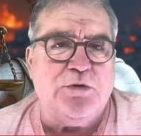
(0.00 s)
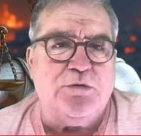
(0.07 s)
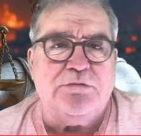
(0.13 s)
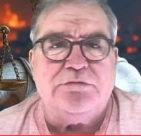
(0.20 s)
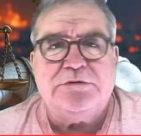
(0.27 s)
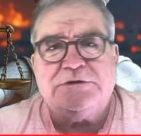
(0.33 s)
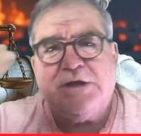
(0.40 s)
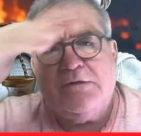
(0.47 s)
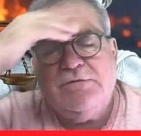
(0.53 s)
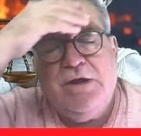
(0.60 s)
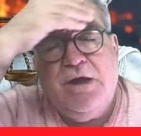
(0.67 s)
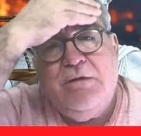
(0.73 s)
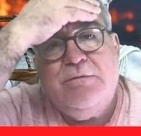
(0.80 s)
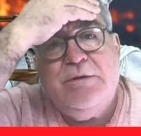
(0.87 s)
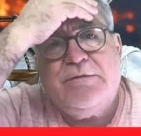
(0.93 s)
Oh, I don't
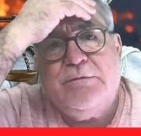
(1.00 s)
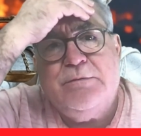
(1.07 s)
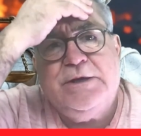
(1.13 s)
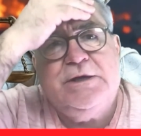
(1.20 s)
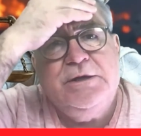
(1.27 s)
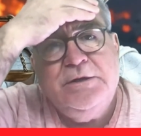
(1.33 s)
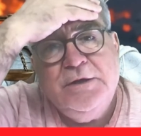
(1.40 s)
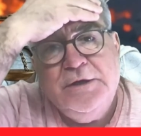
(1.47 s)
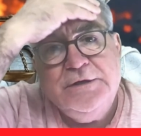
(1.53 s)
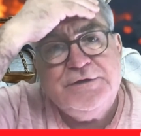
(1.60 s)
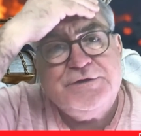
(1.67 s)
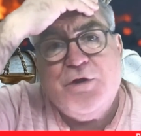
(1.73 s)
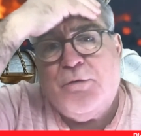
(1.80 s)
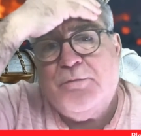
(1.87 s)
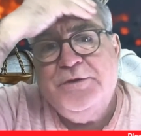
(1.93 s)
know whether we can
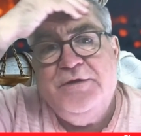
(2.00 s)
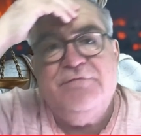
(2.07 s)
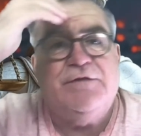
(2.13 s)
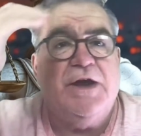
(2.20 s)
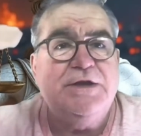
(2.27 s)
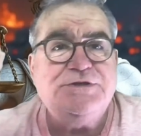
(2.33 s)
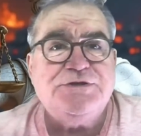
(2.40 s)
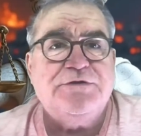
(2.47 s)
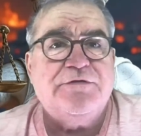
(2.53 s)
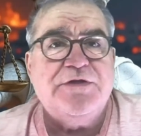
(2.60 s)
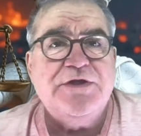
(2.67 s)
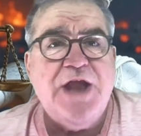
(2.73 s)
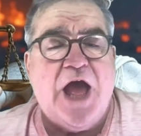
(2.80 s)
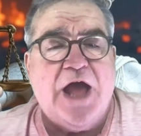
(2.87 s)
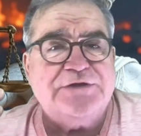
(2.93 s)
stop the invasion of the
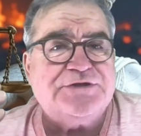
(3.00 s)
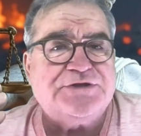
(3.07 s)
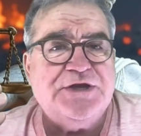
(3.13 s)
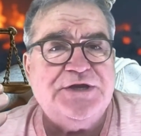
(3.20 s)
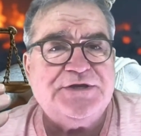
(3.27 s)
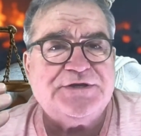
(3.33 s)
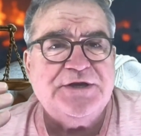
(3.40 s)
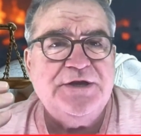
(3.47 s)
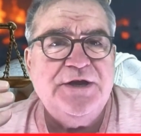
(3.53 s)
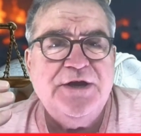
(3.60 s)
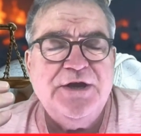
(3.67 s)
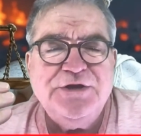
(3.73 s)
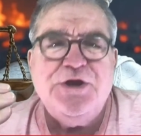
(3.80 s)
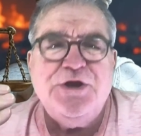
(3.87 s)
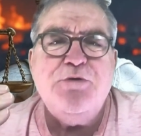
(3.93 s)
Nazis.
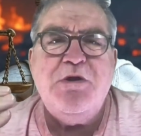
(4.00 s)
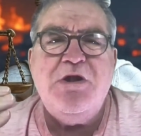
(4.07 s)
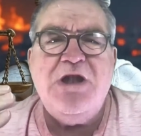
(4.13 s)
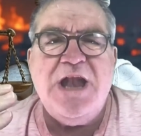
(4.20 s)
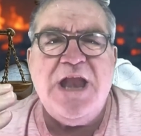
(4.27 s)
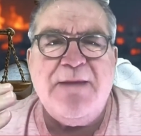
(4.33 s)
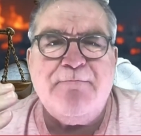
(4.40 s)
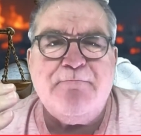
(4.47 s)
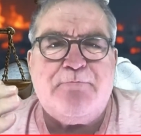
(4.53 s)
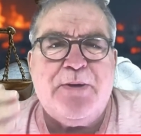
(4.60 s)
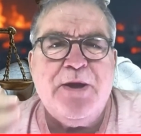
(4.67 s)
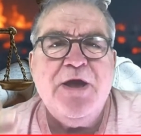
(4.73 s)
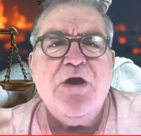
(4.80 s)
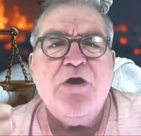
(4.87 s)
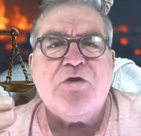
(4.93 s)
You
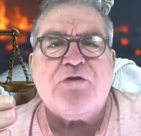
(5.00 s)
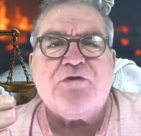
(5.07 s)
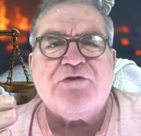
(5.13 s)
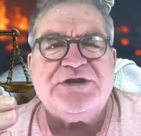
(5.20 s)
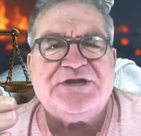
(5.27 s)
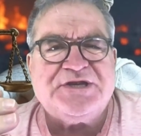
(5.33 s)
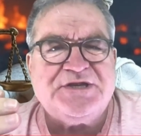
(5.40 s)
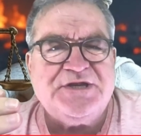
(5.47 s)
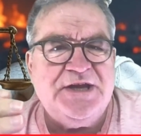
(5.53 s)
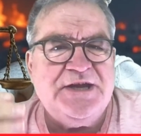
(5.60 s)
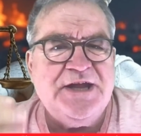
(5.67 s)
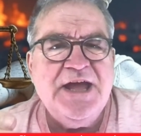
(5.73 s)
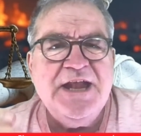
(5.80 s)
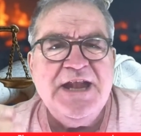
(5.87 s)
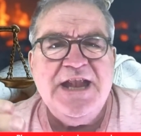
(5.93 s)

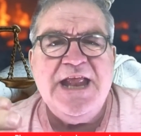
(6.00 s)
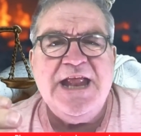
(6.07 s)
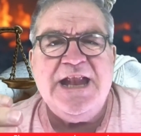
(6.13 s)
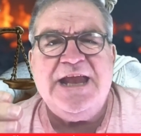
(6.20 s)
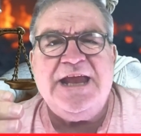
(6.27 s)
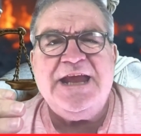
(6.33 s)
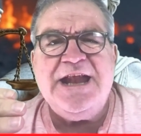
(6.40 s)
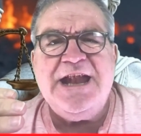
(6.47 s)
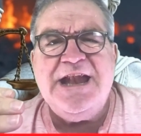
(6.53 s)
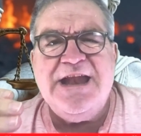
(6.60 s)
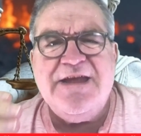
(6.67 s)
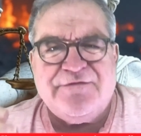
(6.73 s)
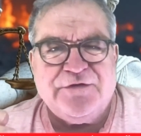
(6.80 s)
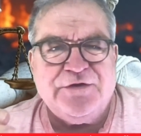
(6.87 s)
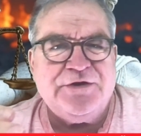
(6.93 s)
limp-wristed,
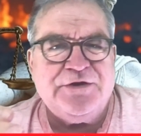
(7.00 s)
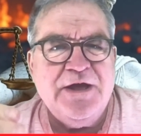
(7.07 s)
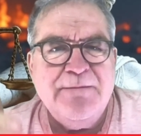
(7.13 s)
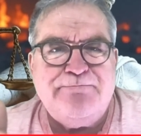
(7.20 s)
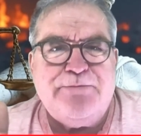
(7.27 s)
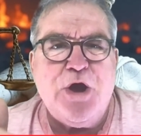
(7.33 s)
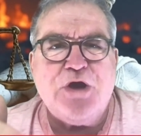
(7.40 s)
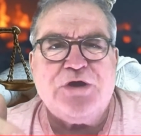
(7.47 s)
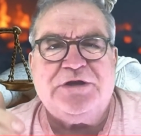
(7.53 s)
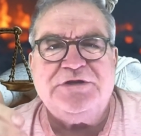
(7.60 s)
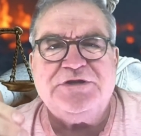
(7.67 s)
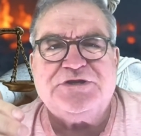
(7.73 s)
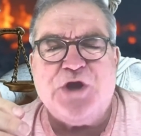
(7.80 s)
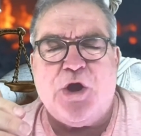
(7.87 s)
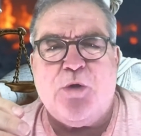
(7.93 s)
lily-livered,
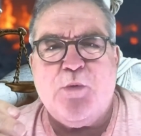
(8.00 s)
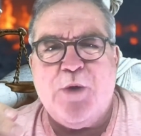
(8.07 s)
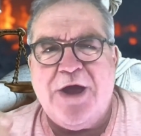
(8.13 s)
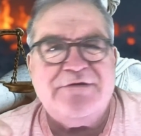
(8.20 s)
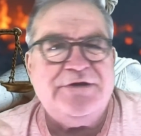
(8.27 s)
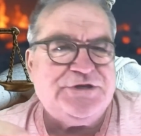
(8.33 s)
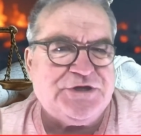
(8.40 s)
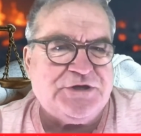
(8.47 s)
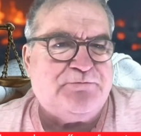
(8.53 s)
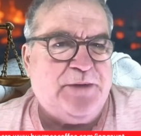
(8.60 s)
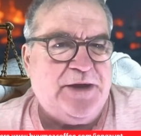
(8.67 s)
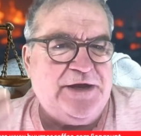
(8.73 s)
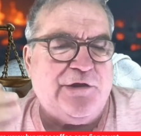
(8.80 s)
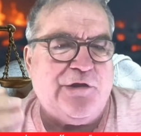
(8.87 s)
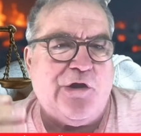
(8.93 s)
Birkenstock wearing. He's just
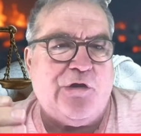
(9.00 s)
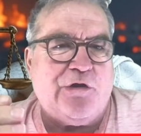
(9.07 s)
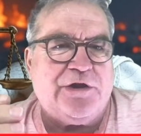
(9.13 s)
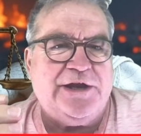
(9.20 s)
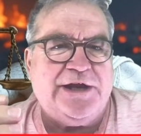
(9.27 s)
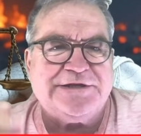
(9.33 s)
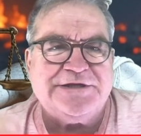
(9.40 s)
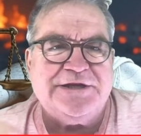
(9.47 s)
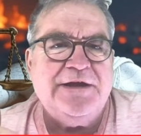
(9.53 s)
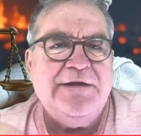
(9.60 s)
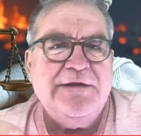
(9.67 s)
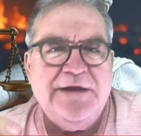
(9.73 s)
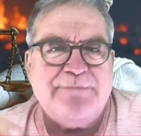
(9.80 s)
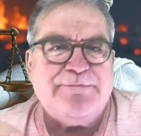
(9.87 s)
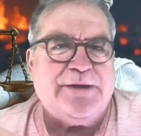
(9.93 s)
been on a holiday, hasn't he?
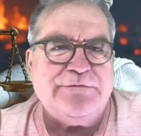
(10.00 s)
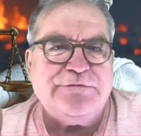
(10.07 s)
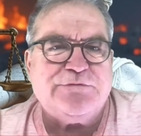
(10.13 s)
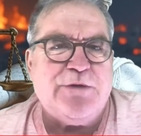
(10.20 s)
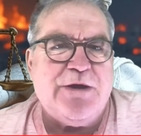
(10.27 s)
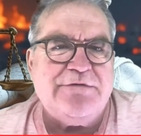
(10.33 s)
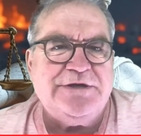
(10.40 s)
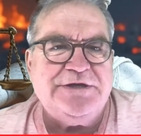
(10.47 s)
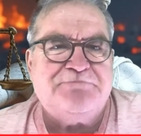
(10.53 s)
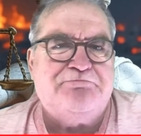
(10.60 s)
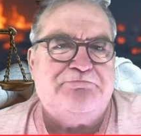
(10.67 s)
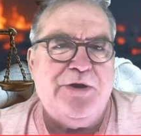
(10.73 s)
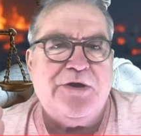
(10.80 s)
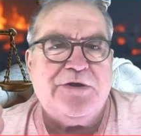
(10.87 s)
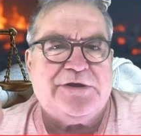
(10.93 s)
I bet he was wearing his
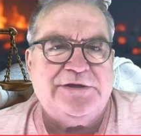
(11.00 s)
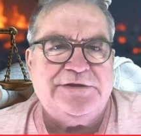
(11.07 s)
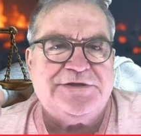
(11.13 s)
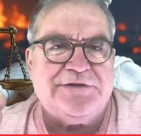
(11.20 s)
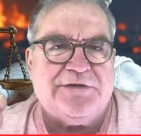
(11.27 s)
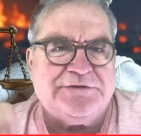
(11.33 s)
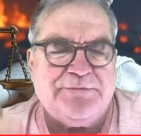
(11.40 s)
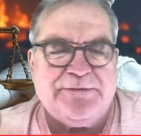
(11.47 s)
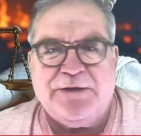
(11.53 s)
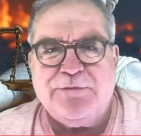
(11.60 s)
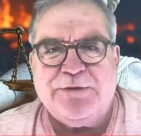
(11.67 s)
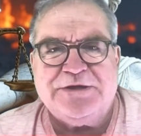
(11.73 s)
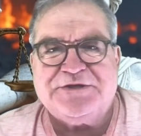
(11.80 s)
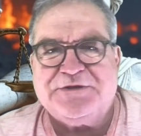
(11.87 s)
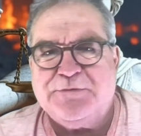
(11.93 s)
Birkenstocks. I bet he
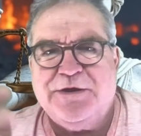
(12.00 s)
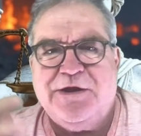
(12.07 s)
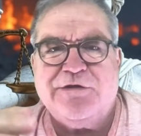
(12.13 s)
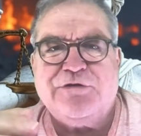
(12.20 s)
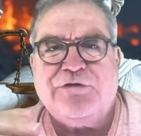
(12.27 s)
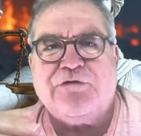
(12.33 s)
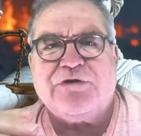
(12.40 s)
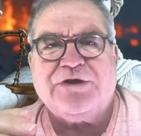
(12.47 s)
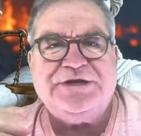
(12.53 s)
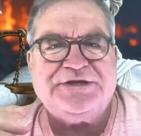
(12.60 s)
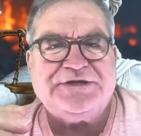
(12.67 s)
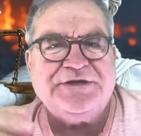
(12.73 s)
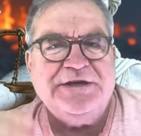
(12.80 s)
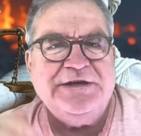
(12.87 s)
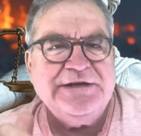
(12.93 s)
went somewhere like
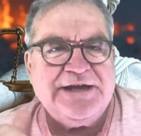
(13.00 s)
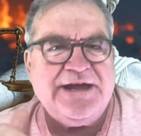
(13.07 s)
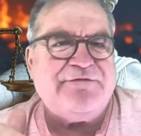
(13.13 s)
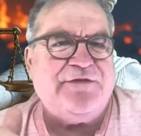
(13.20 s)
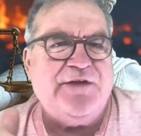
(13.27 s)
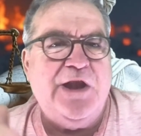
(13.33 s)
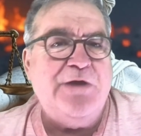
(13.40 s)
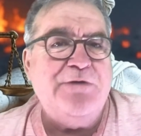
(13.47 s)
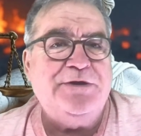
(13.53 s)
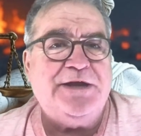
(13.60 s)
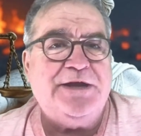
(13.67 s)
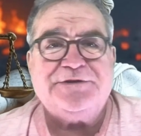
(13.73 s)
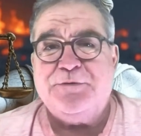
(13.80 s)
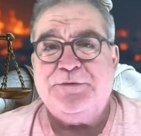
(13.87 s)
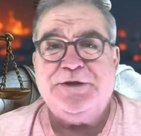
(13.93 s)
Greece,
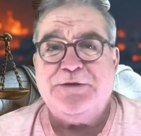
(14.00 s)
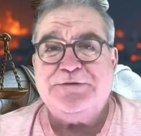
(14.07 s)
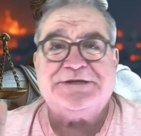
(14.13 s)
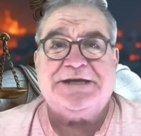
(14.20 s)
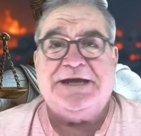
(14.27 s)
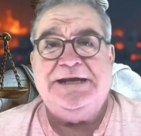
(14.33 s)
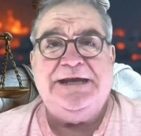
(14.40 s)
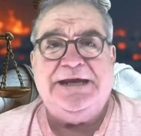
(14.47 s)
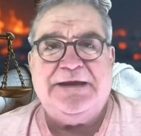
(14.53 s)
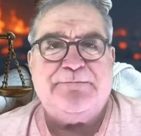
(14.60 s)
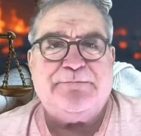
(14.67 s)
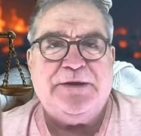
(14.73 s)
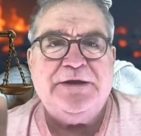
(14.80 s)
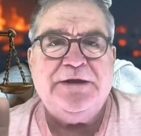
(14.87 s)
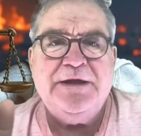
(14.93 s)
Kefalonia, so he can go skinny
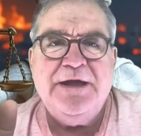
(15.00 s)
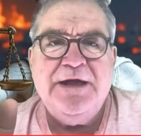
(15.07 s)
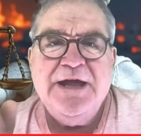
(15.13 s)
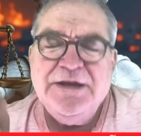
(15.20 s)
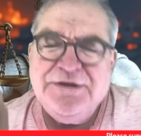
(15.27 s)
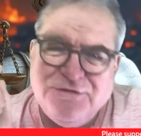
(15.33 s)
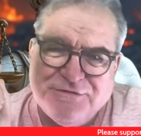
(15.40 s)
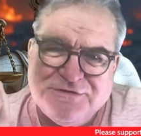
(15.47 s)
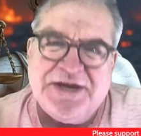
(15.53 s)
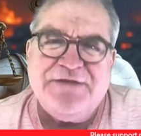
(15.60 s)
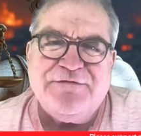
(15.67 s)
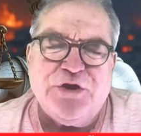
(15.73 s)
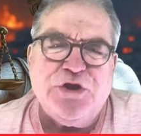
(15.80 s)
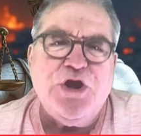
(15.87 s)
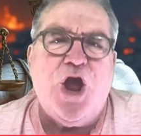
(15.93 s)
dipping. Doesn't
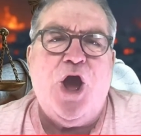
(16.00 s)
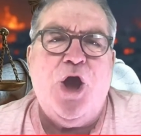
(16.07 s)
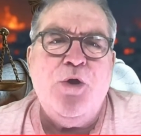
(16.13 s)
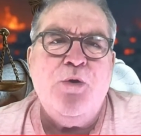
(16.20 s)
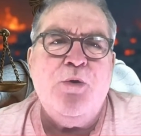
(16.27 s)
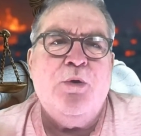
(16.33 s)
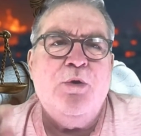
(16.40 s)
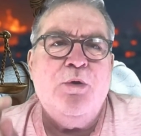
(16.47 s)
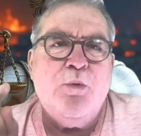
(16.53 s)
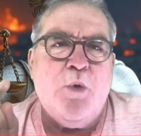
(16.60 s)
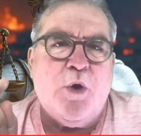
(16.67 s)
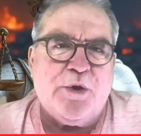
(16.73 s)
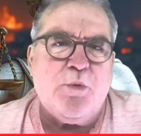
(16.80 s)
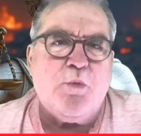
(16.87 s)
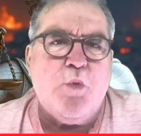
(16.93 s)
even know
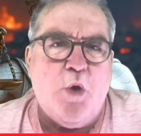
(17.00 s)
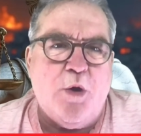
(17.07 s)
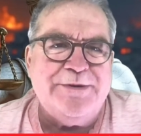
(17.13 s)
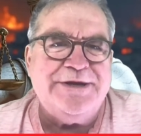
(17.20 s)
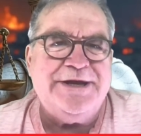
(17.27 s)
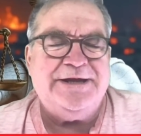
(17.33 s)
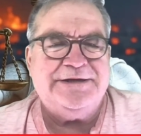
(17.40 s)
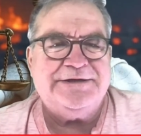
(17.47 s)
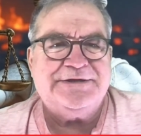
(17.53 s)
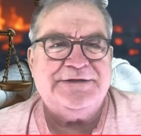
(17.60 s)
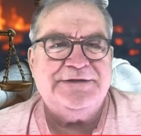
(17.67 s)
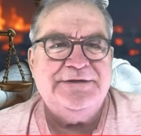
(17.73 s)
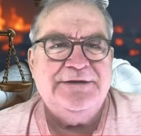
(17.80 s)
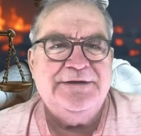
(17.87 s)
what a woman is.